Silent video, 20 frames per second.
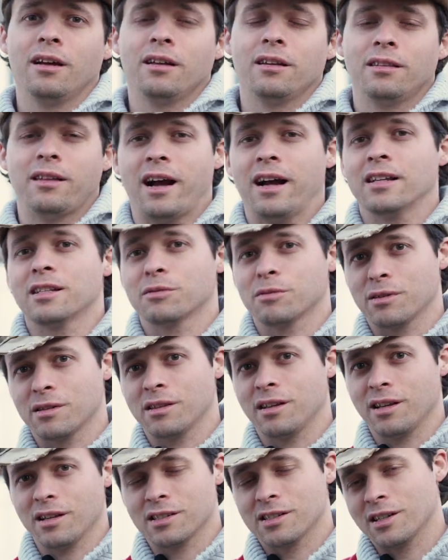that's where
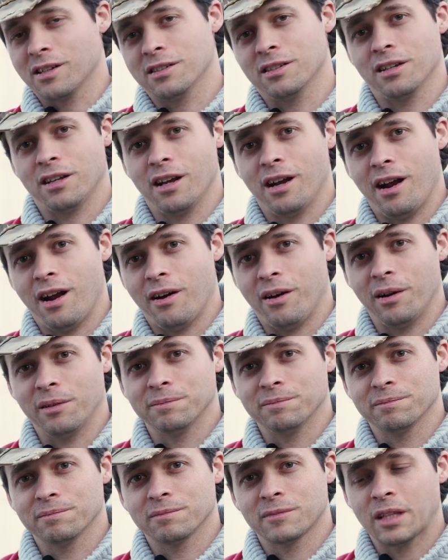things start to get hairy.
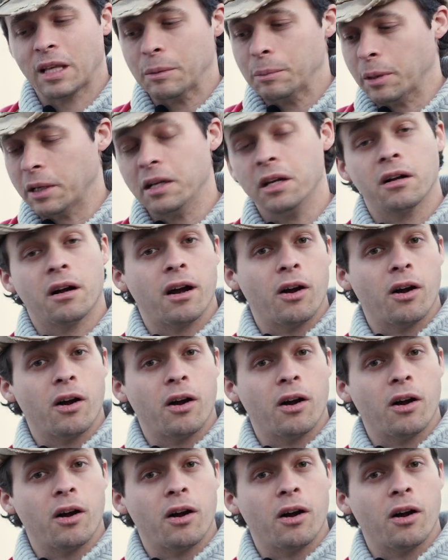But you know,